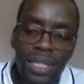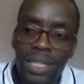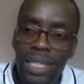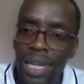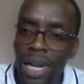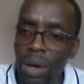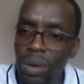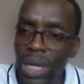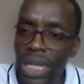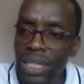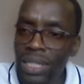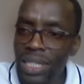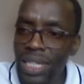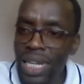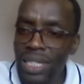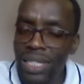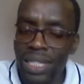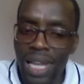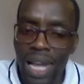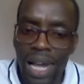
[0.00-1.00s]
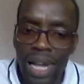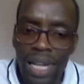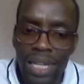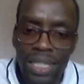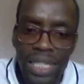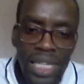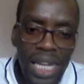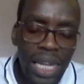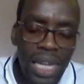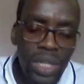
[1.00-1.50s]
Now let's just
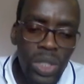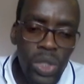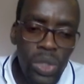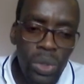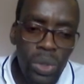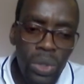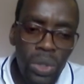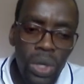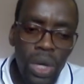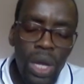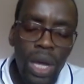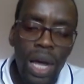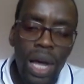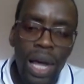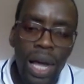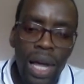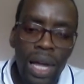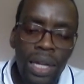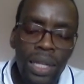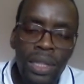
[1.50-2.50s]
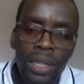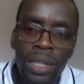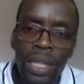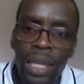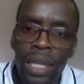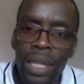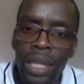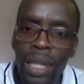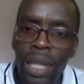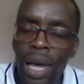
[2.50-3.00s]
turn to
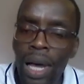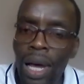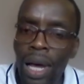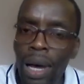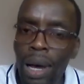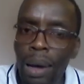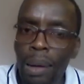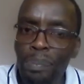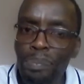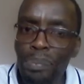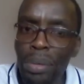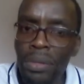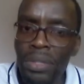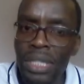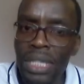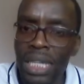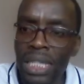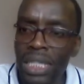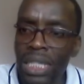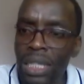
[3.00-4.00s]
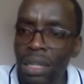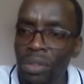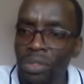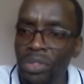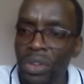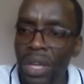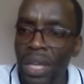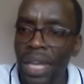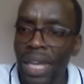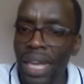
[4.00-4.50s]
the positive
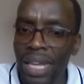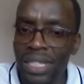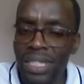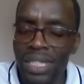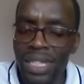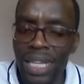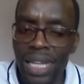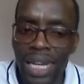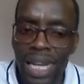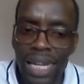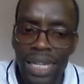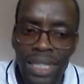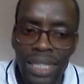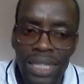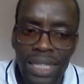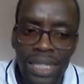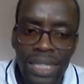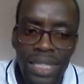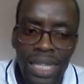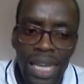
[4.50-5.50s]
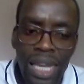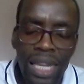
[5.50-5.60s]
externalities,